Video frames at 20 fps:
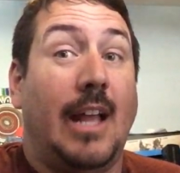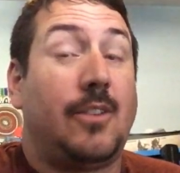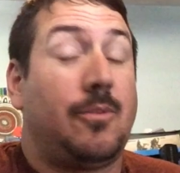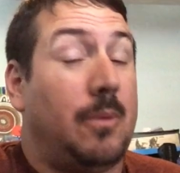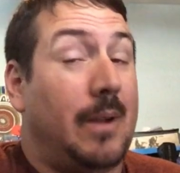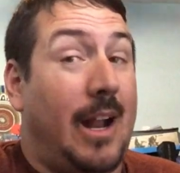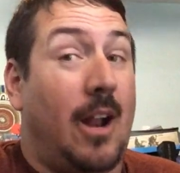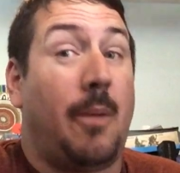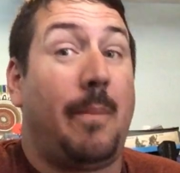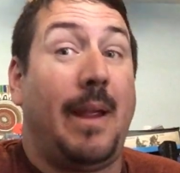That's
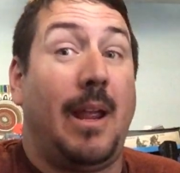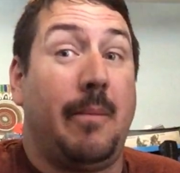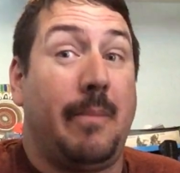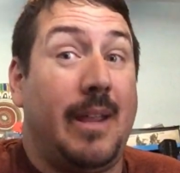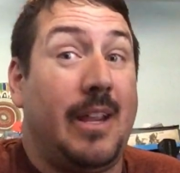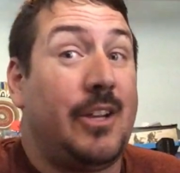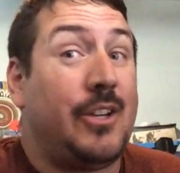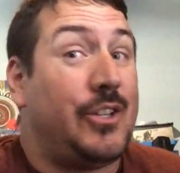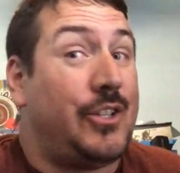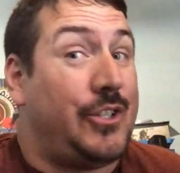what
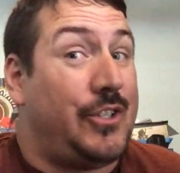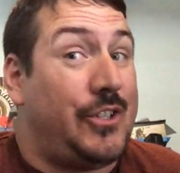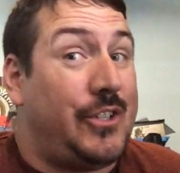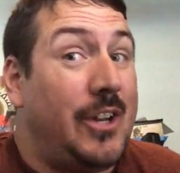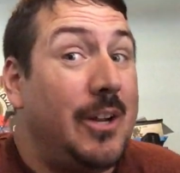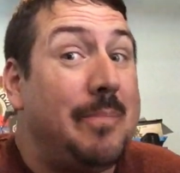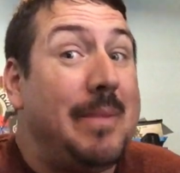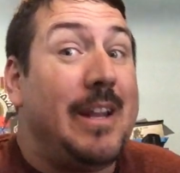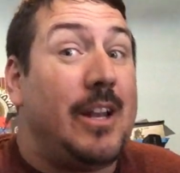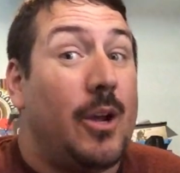Airbnb
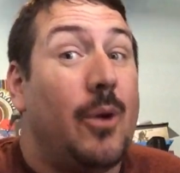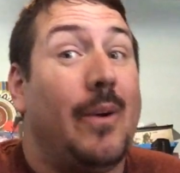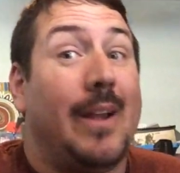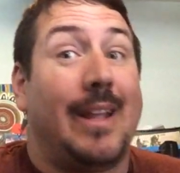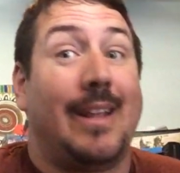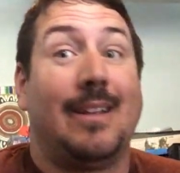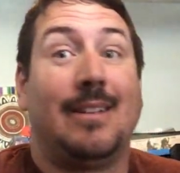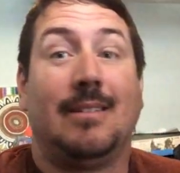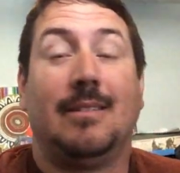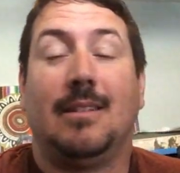should be doing.